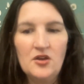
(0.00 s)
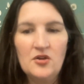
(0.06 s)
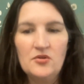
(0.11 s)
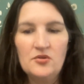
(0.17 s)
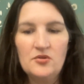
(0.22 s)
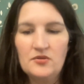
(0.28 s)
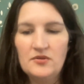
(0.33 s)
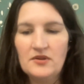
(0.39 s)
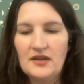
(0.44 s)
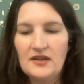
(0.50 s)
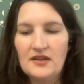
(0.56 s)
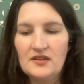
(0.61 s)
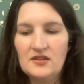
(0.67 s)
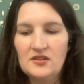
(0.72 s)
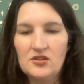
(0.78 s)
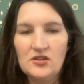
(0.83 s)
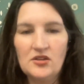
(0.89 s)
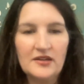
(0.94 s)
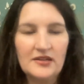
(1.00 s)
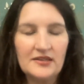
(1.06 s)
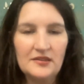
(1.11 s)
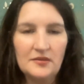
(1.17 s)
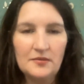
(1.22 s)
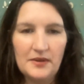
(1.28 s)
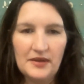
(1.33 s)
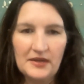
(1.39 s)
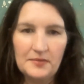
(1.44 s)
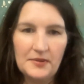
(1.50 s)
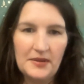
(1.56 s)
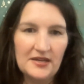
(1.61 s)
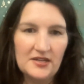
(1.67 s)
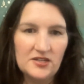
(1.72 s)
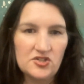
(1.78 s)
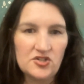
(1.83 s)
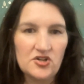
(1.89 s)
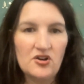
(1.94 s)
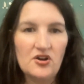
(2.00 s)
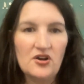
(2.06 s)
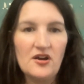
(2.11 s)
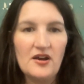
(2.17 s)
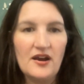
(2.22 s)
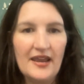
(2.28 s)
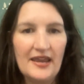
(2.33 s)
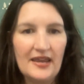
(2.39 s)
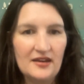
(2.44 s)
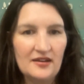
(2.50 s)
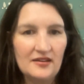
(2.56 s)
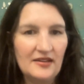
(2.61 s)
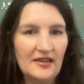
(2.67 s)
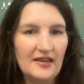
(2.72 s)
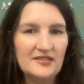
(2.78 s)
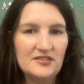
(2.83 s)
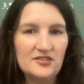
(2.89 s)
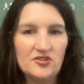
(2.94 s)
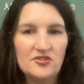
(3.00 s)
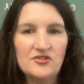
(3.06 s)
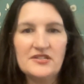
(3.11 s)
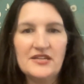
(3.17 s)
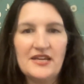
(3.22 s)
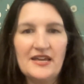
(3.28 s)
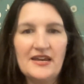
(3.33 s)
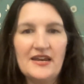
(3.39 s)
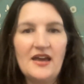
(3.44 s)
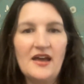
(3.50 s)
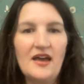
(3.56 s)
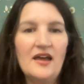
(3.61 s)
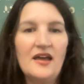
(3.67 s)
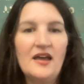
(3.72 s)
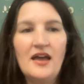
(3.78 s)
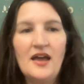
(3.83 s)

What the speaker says: who can look at the big picture, analyze your data,